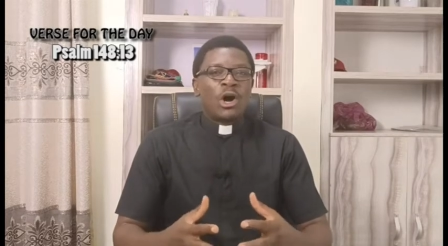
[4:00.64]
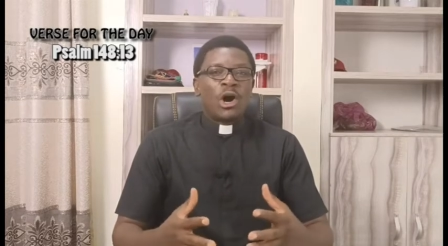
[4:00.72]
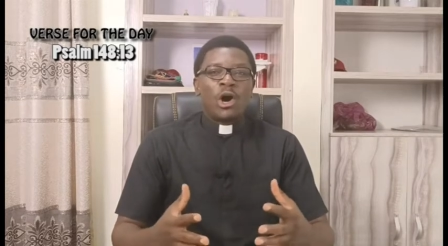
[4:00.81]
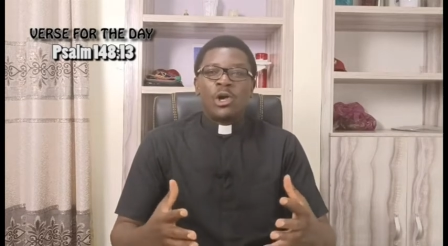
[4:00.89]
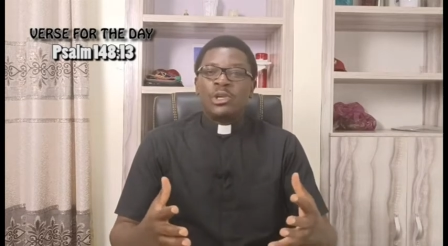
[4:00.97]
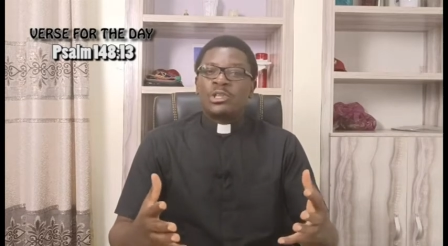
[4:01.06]

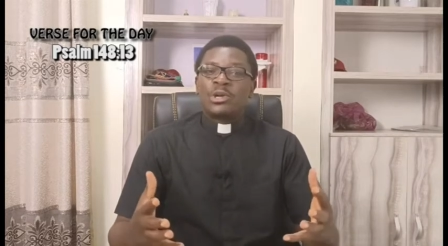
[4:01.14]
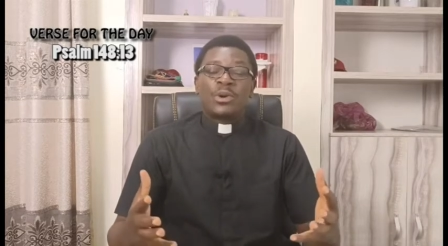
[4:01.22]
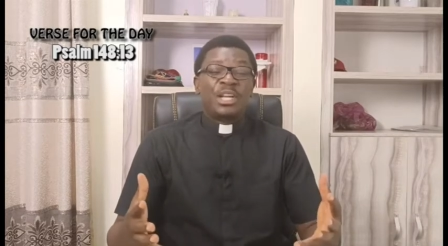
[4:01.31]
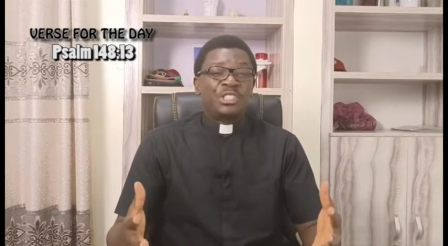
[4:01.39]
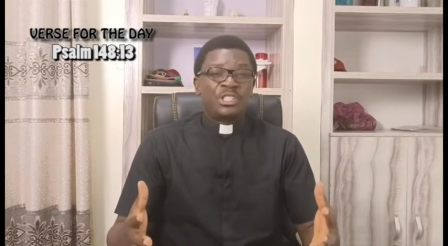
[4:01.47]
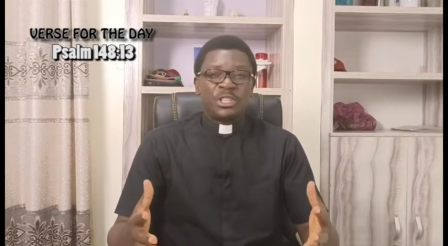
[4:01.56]
All
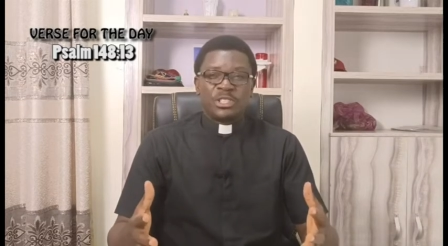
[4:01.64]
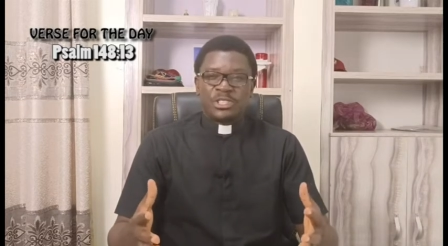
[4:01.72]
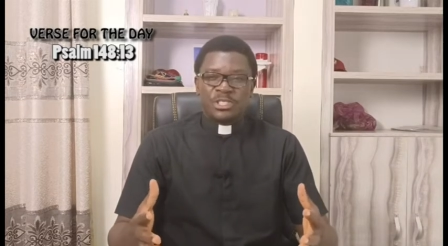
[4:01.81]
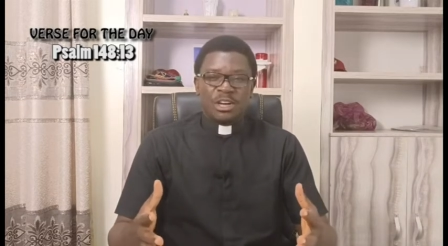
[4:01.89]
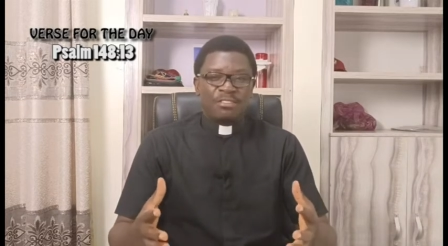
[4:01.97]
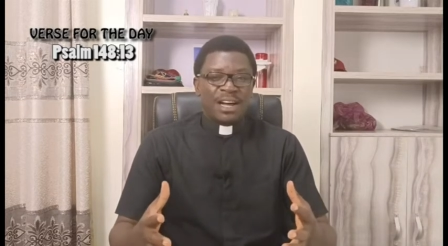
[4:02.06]

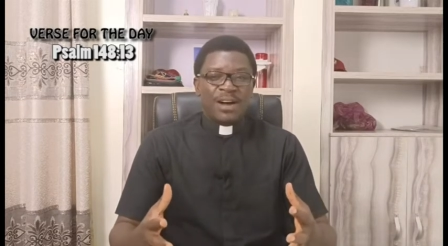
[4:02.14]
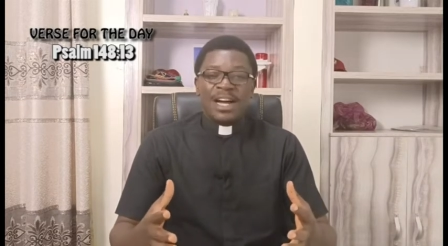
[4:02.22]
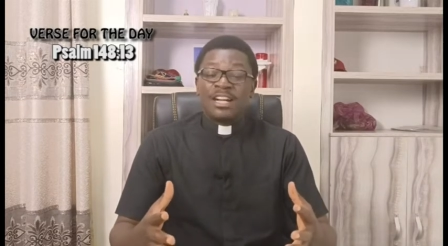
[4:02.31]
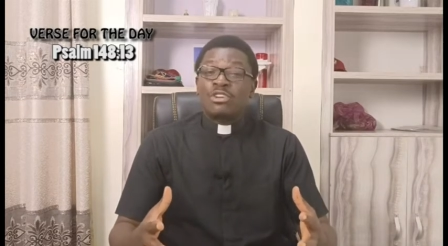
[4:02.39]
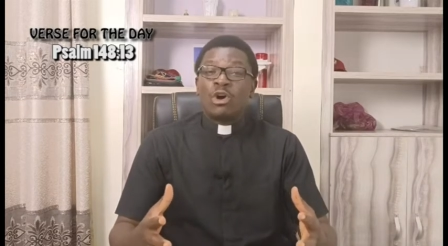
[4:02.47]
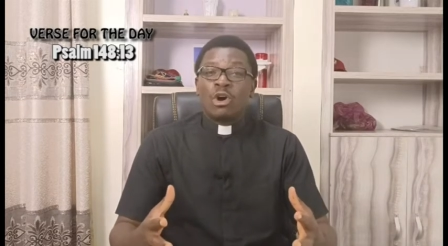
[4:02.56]
Creatures of
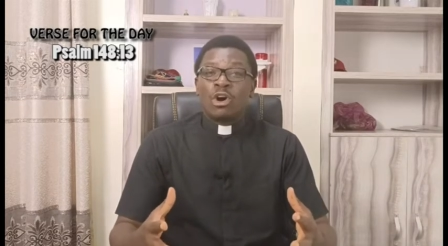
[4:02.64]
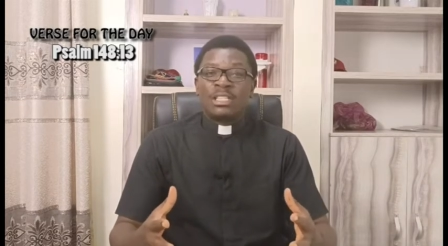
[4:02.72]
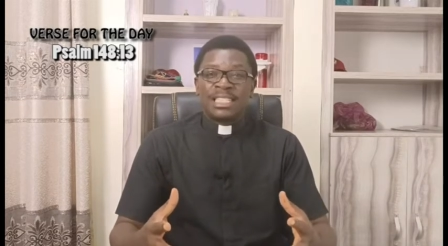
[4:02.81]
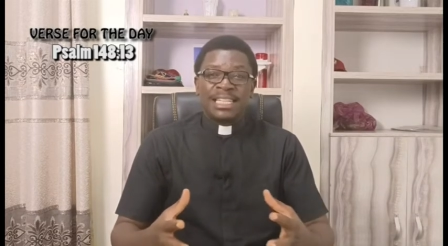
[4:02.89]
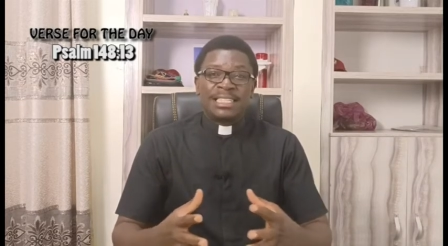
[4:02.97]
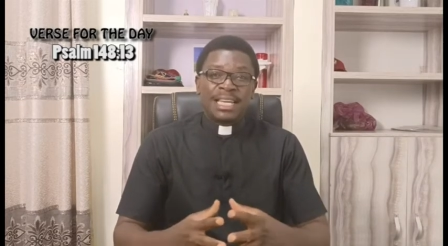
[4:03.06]
Our
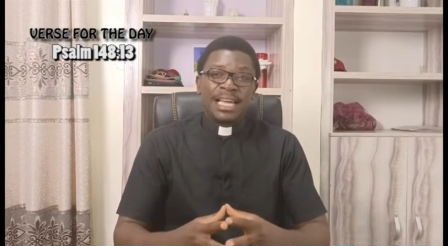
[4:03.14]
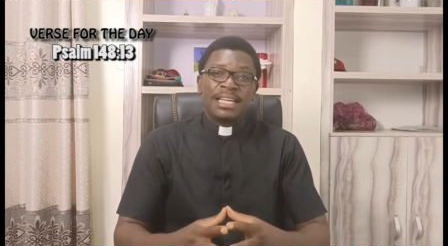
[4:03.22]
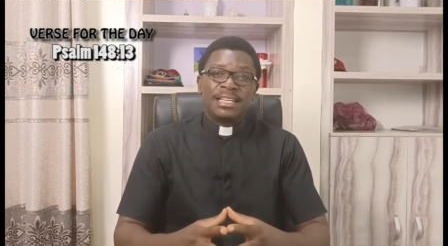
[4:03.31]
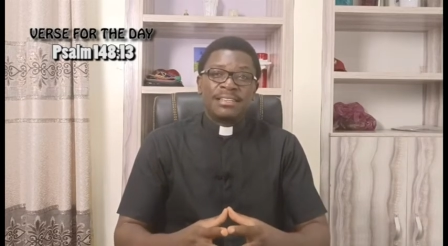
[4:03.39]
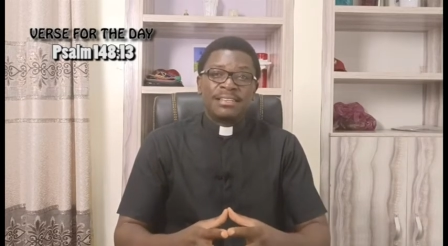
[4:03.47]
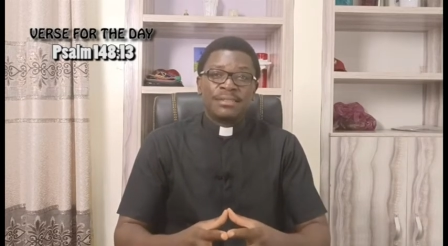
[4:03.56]
God and
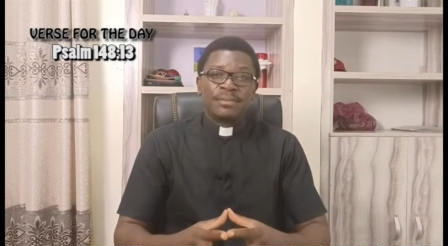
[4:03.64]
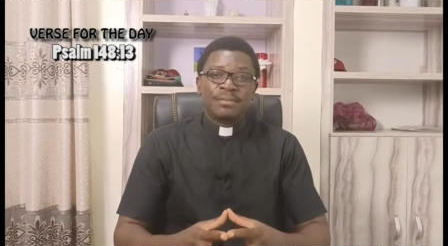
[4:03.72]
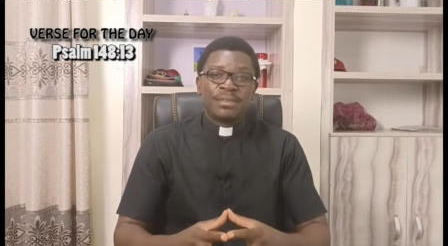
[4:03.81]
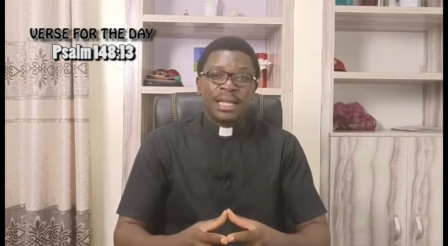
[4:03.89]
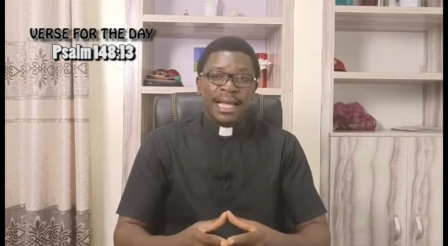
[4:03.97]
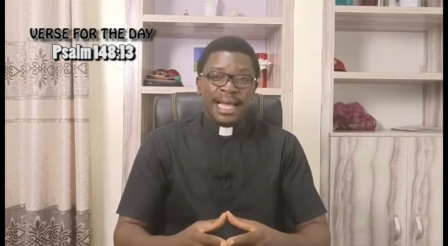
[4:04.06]
King,
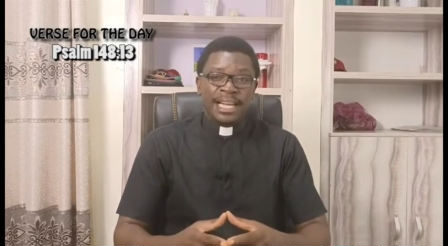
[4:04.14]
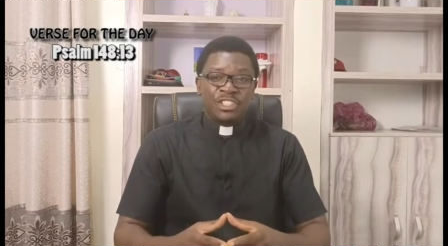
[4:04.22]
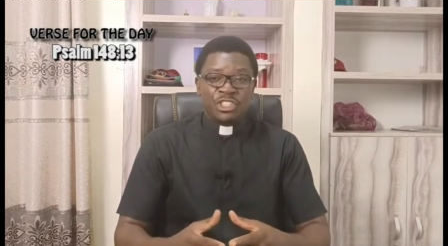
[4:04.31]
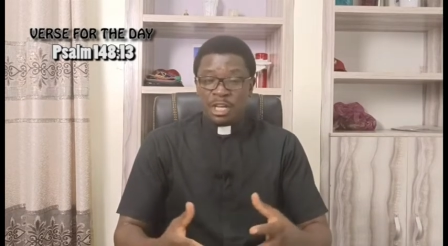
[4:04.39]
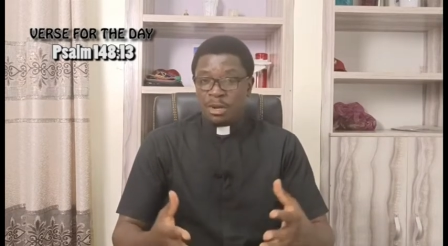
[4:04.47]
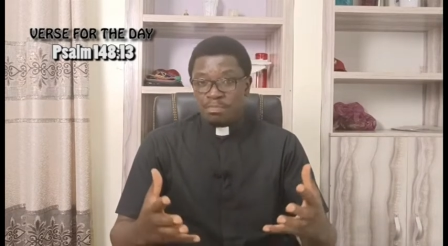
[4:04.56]

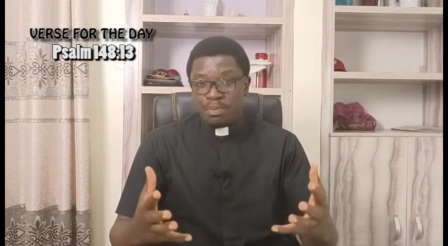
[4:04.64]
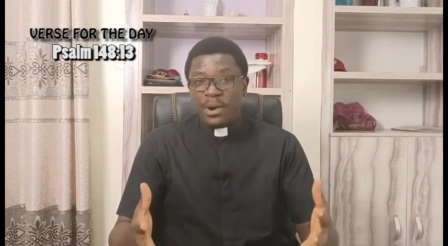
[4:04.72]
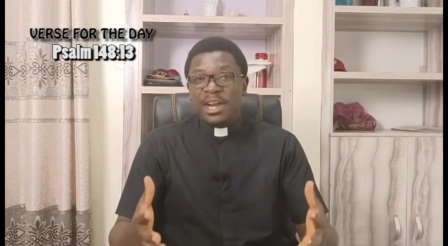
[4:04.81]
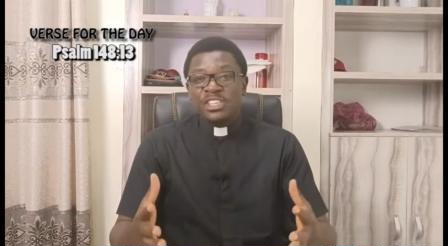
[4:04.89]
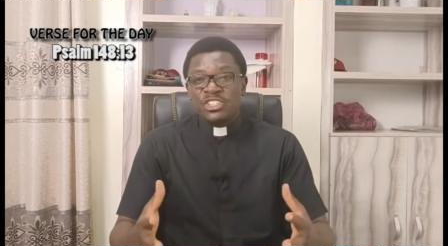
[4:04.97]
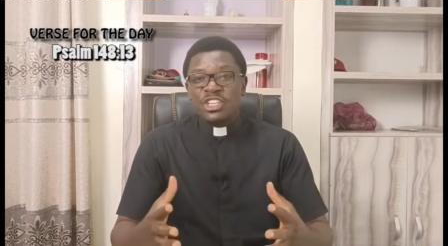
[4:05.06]
and
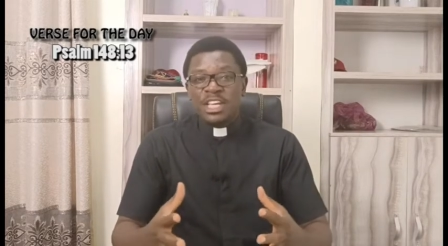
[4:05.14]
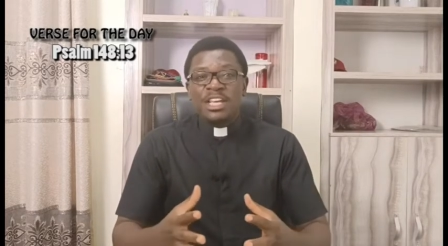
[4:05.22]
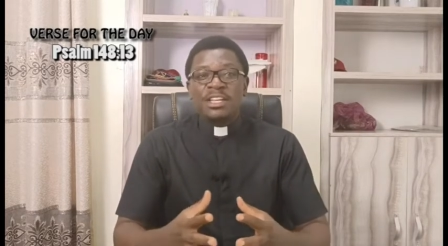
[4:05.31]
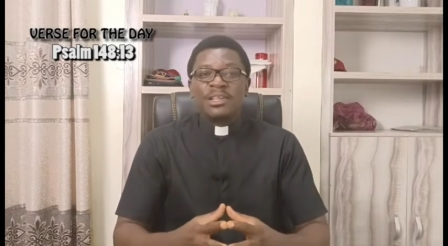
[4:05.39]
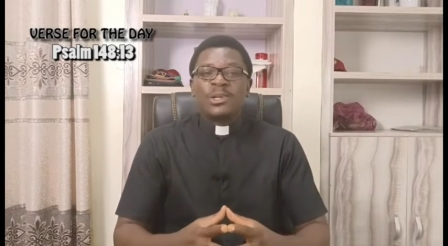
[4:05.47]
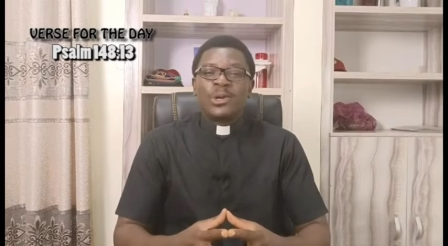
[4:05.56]
Praise
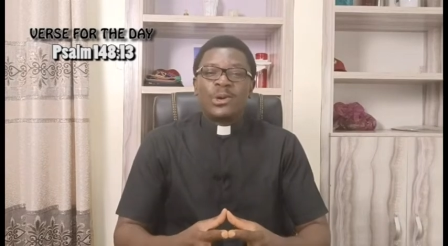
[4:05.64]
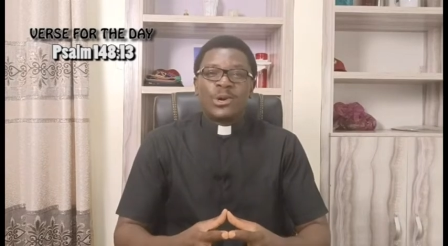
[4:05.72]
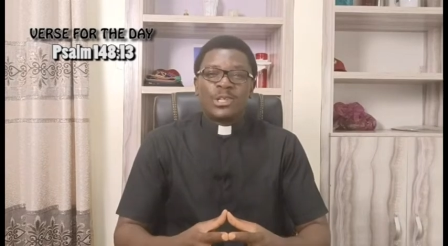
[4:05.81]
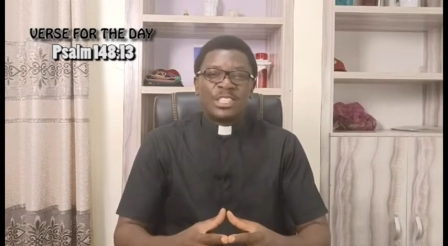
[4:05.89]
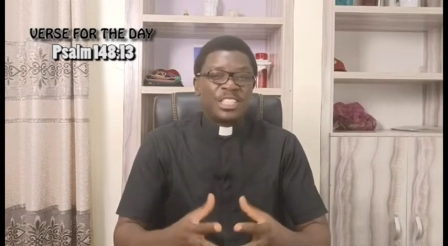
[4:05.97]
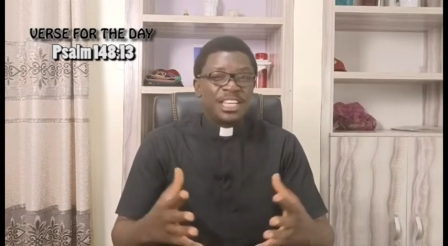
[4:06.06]
Ye the
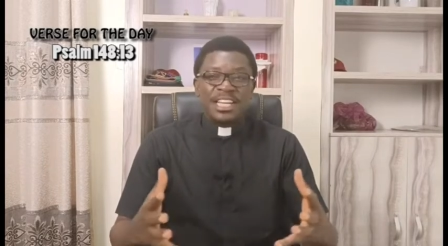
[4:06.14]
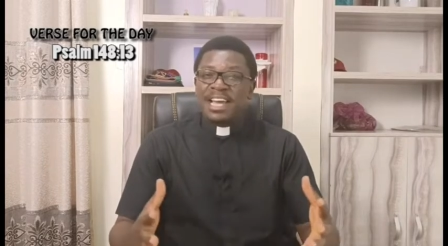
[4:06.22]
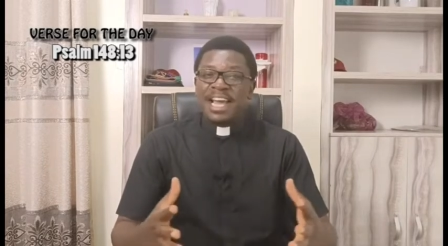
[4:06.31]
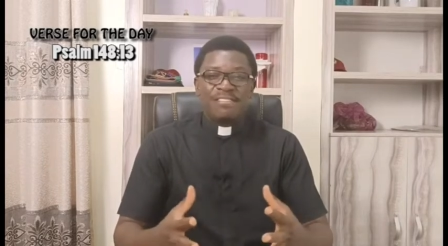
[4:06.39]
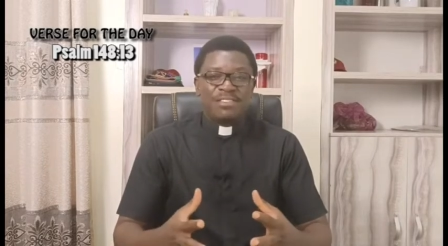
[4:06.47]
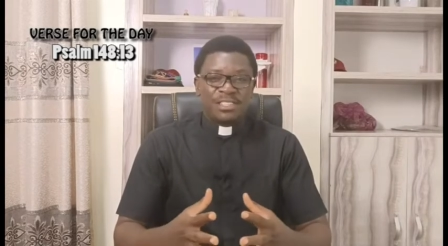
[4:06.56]
Lord, Ye
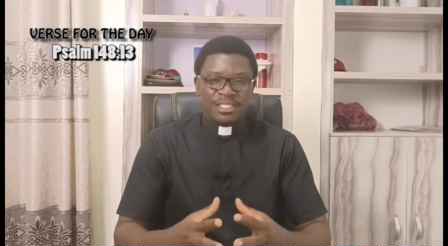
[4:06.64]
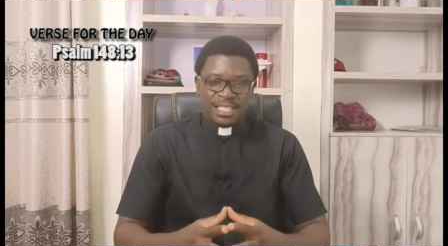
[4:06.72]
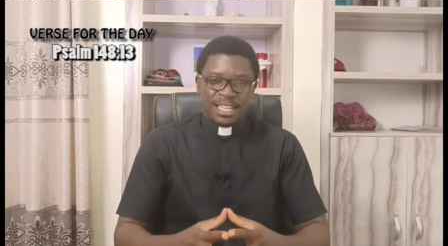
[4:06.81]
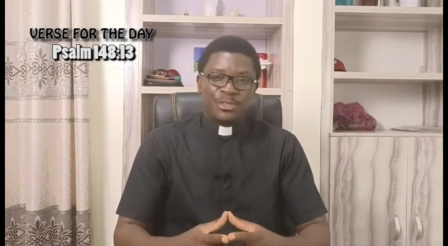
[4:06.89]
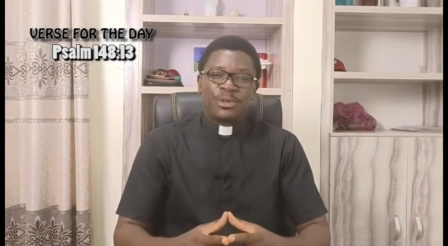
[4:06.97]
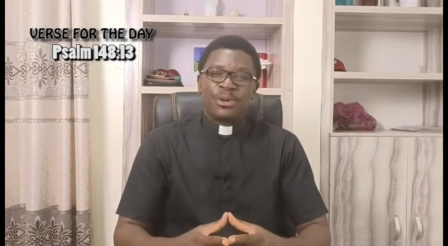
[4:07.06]
Heavens
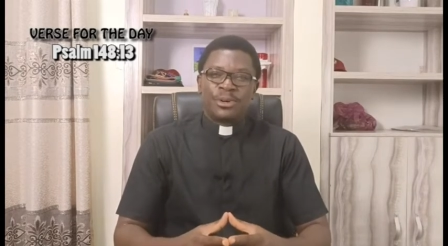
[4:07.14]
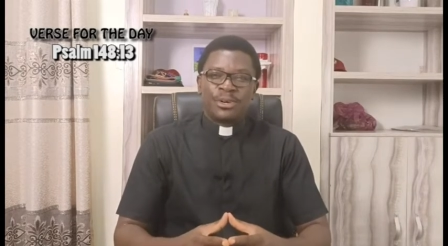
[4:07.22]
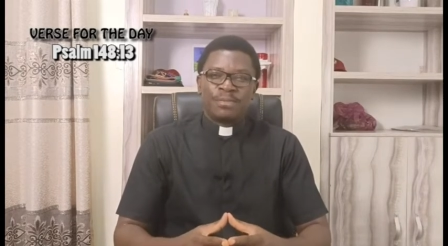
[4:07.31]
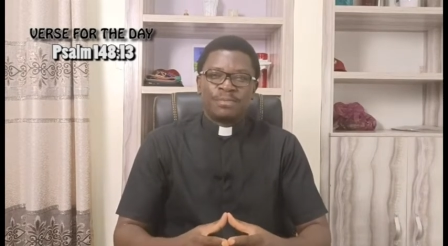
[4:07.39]
Adore.